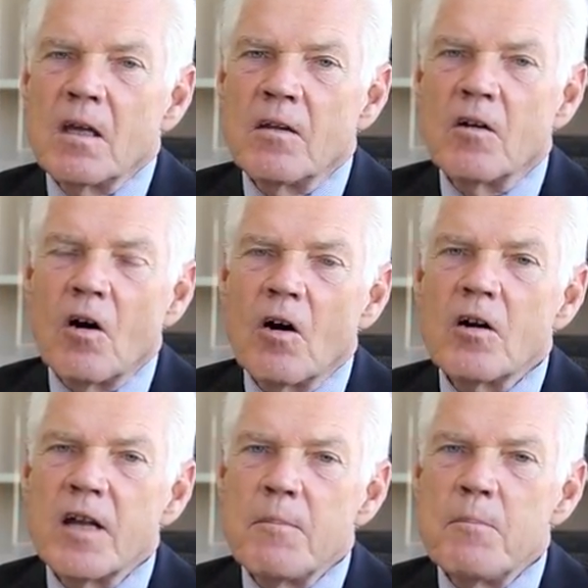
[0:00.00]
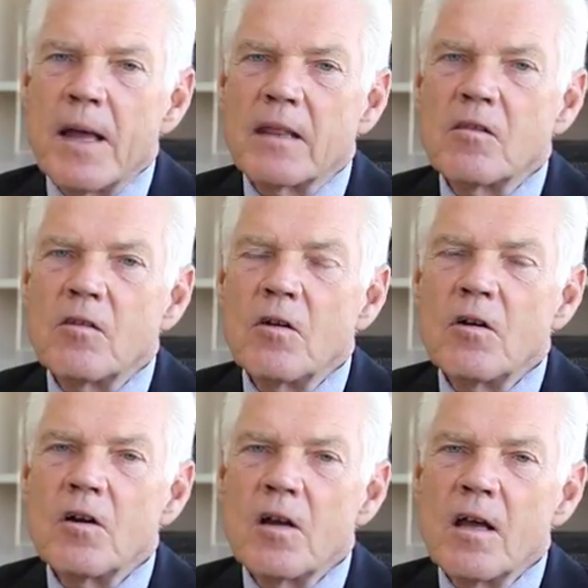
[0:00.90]
There are a
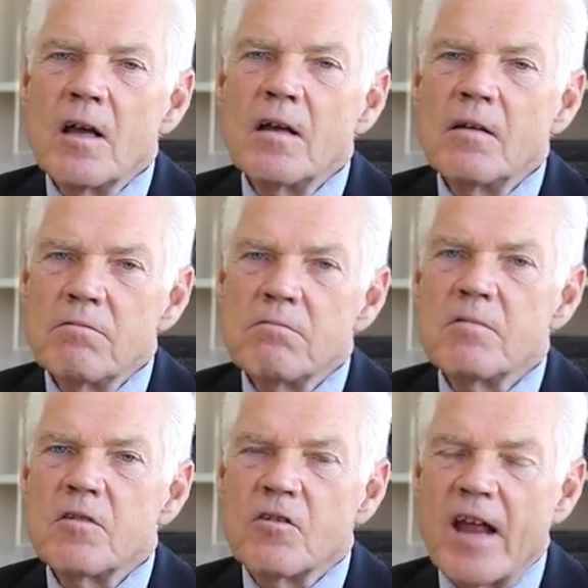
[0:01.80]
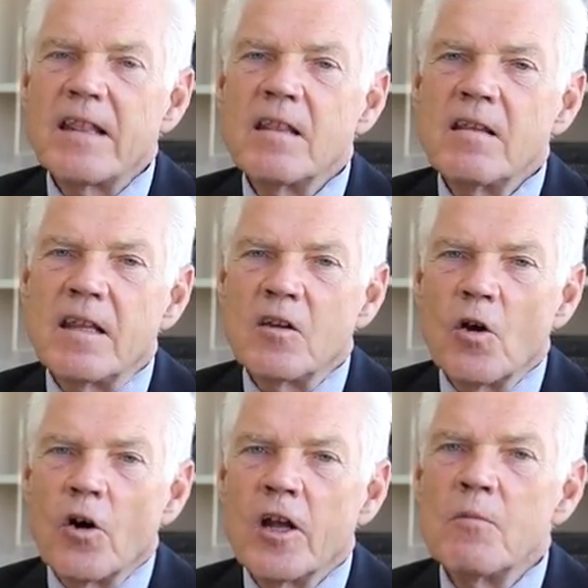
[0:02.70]
better trend in
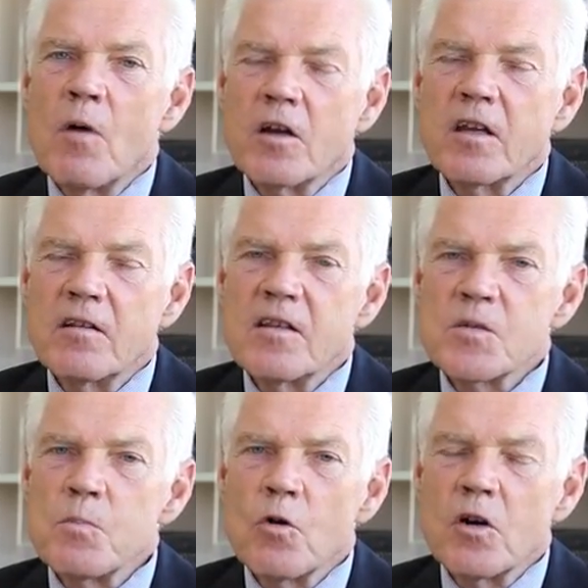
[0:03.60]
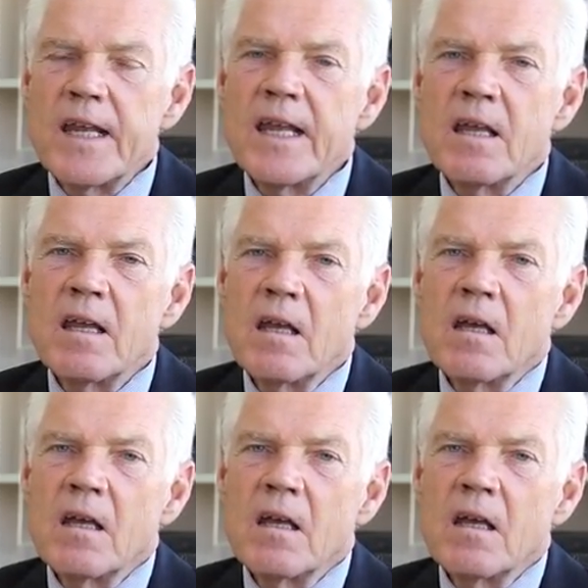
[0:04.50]
the oil market this morning.